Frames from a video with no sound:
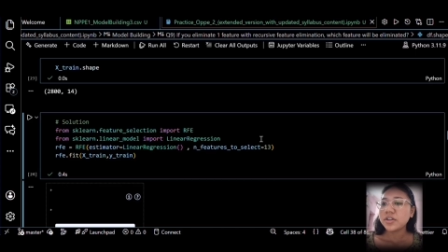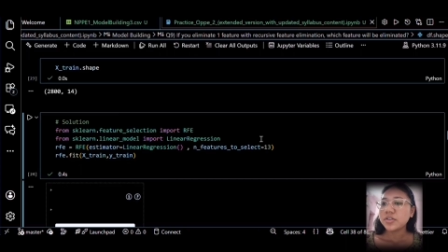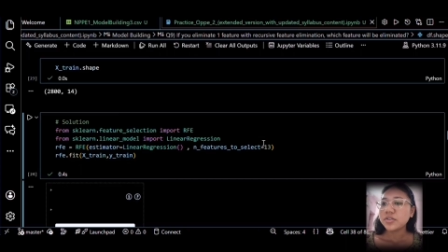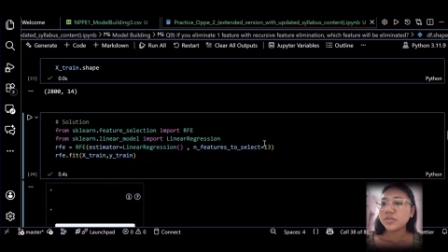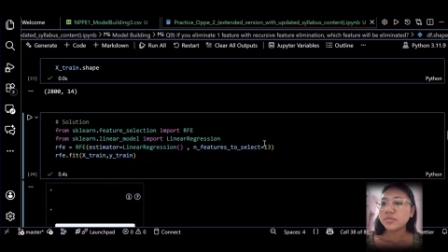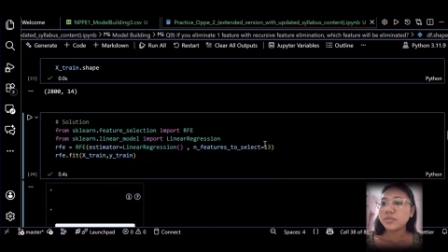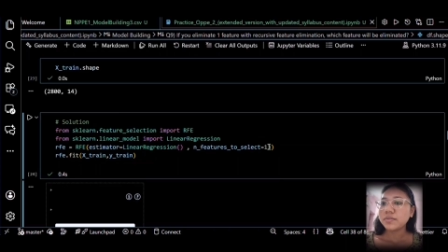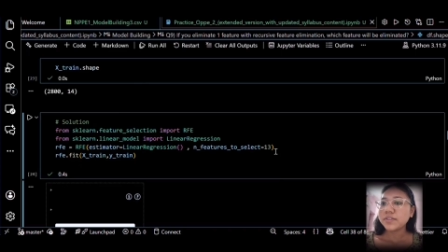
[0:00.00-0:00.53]

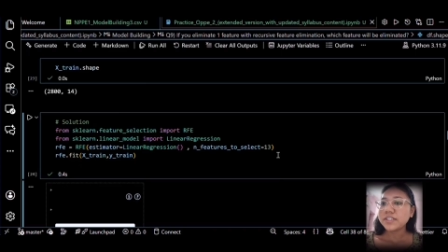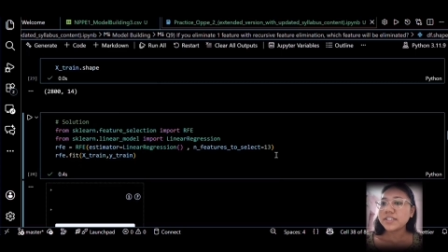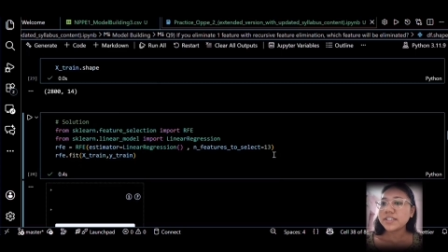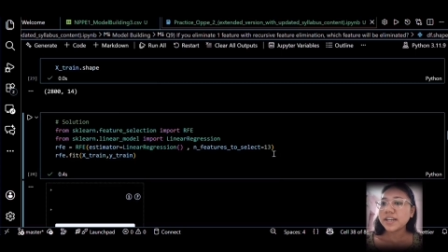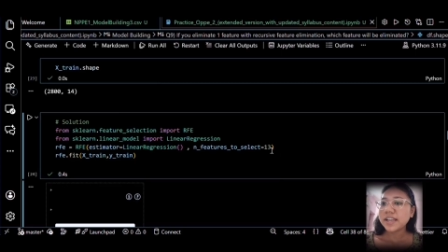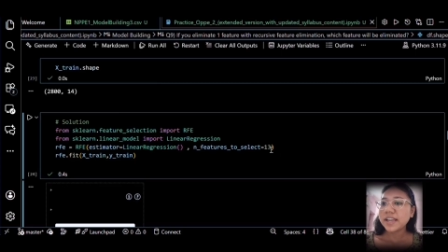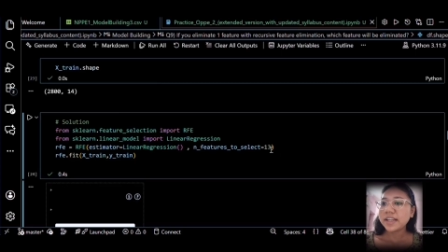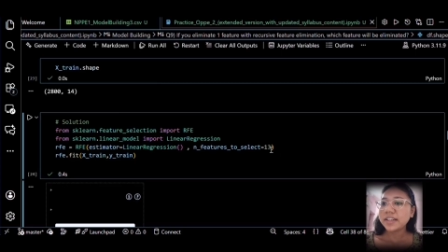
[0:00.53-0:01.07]
So we will
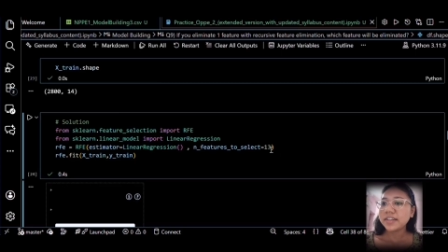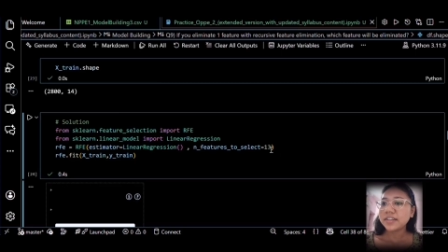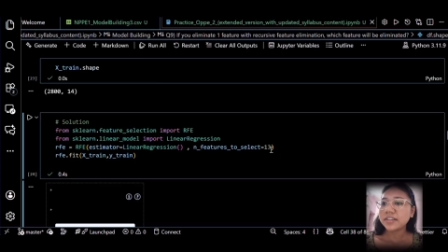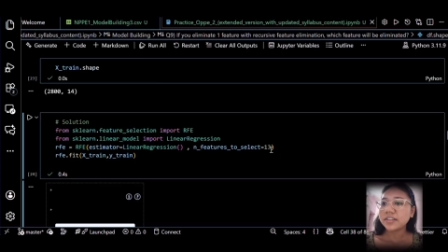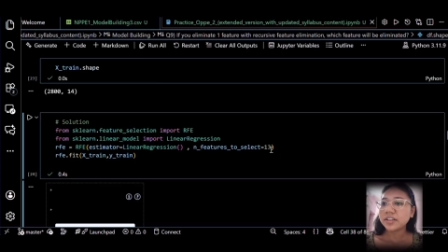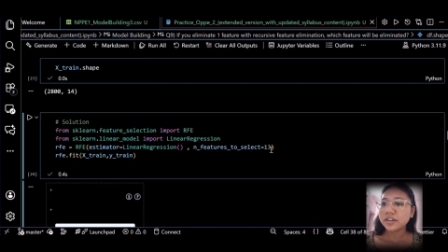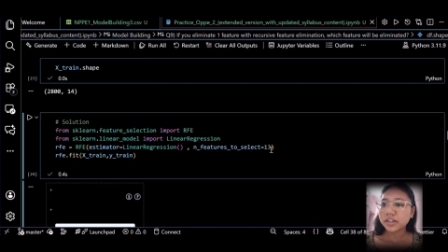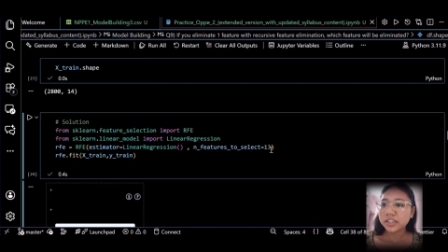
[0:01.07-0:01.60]
select
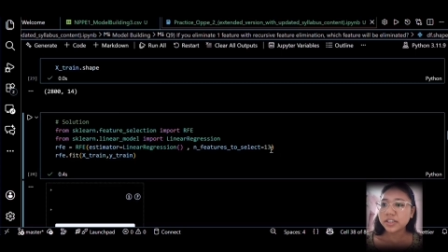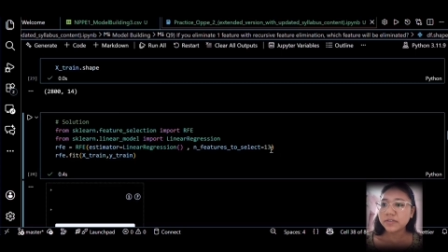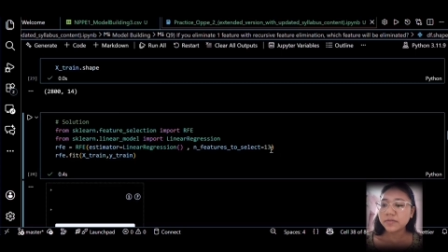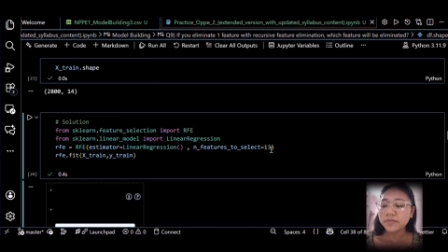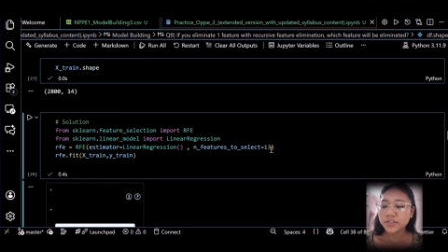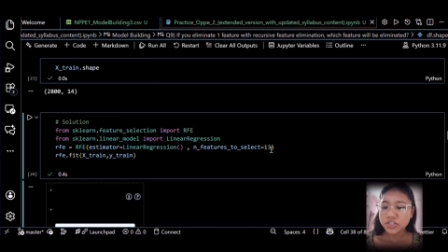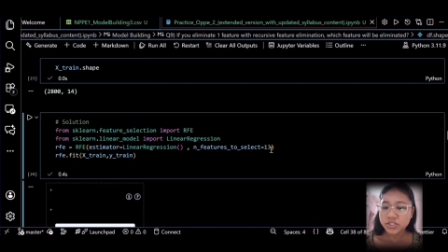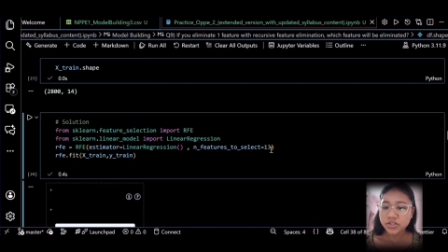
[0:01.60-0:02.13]
13
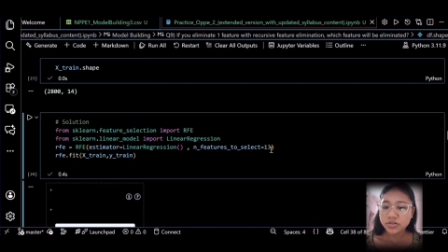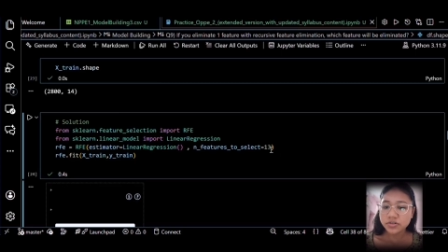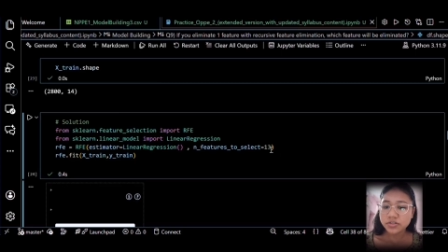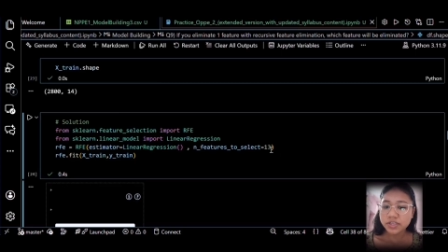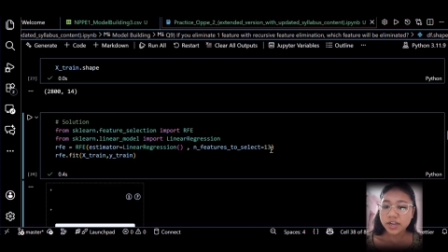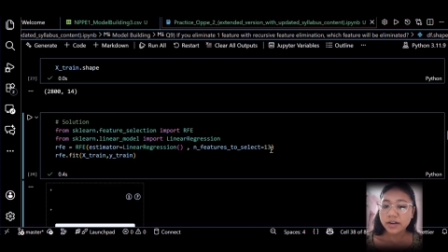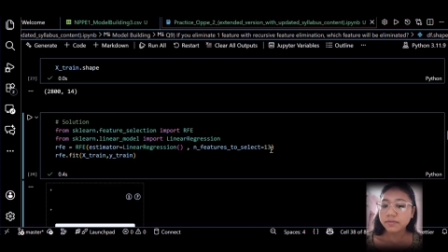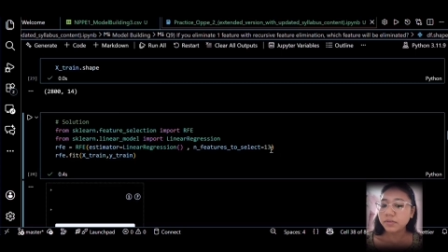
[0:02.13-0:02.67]

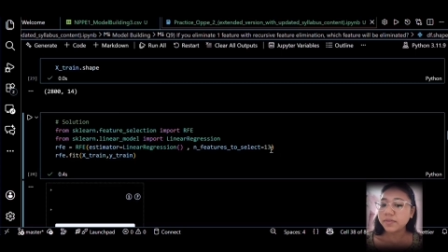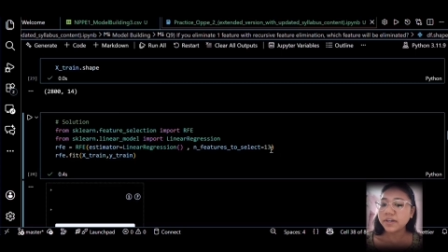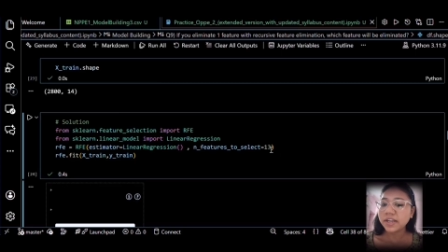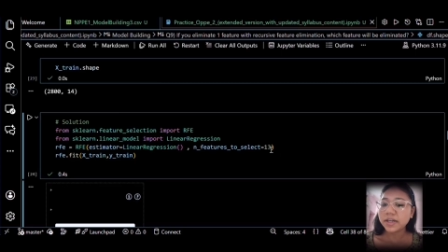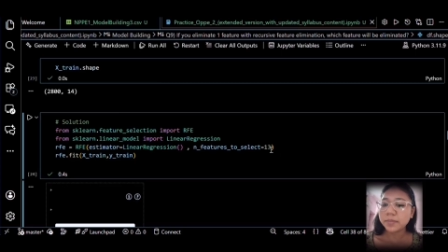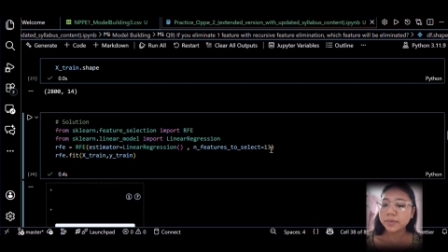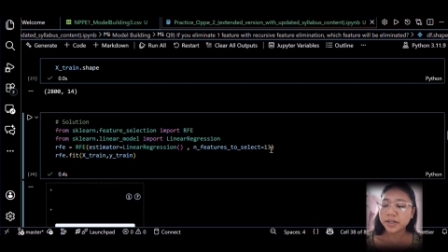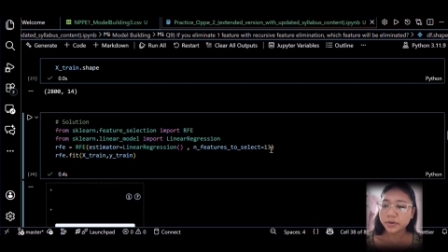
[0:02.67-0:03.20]
features and we will
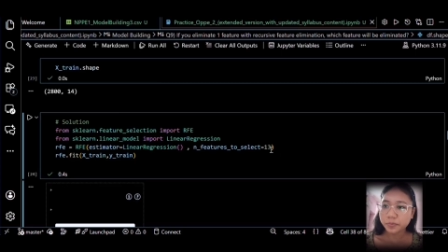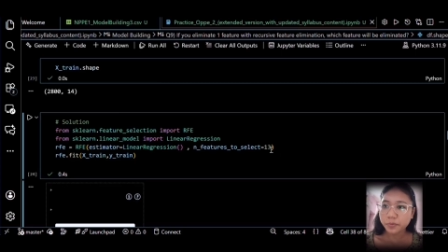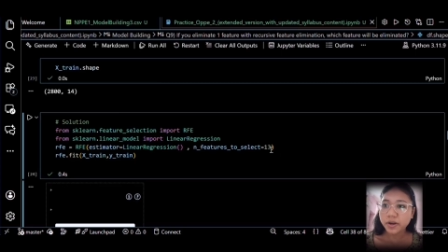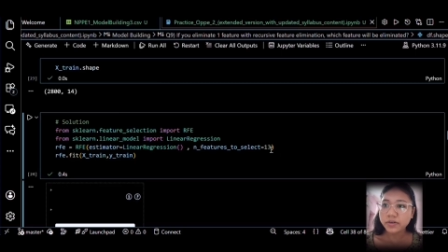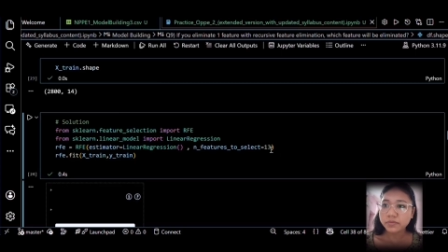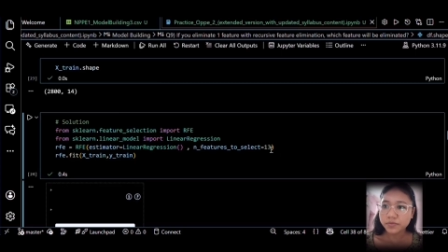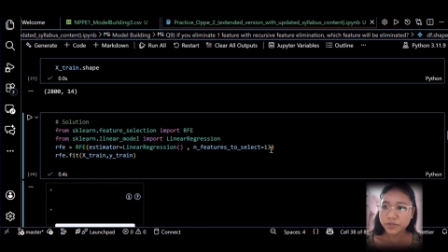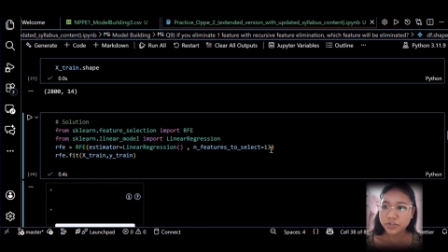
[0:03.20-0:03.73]
eliminate
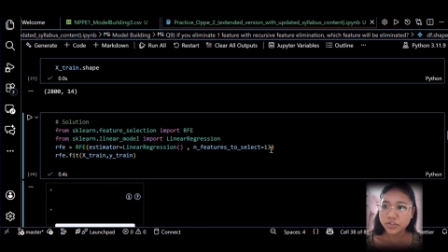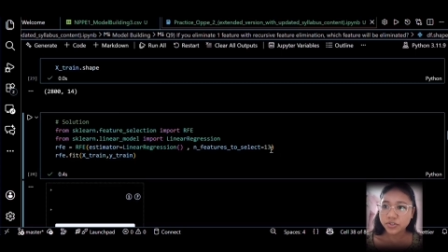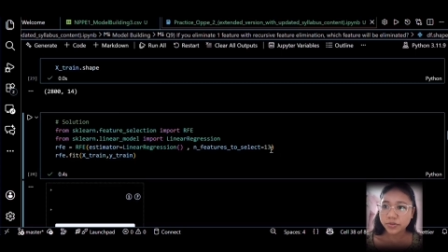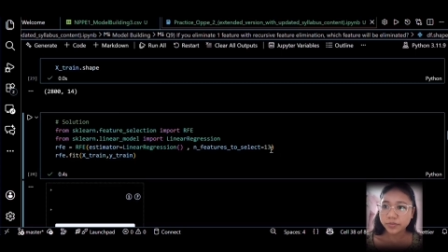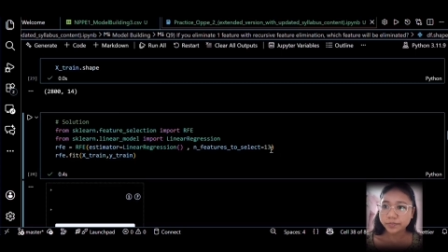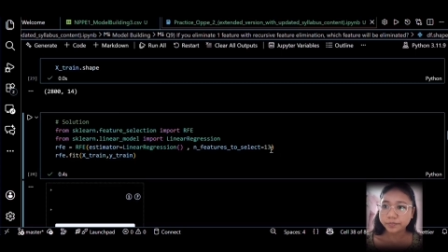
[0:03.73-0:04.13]
one feature.